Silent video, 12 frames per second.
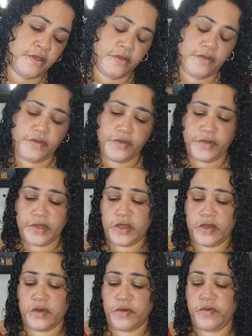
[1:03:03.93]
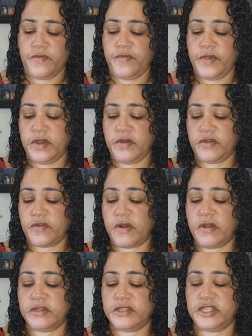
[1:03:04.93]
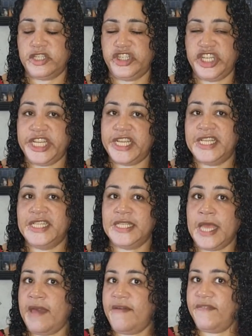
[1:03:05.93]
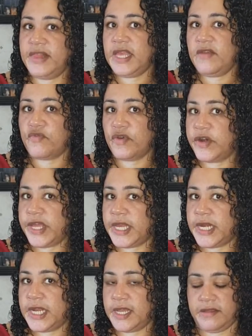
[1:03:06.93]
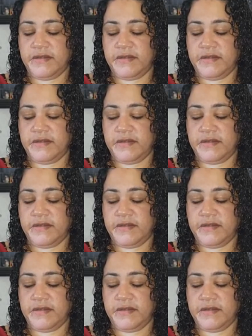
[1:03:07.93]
So, fingers crossed she is heavily rooted.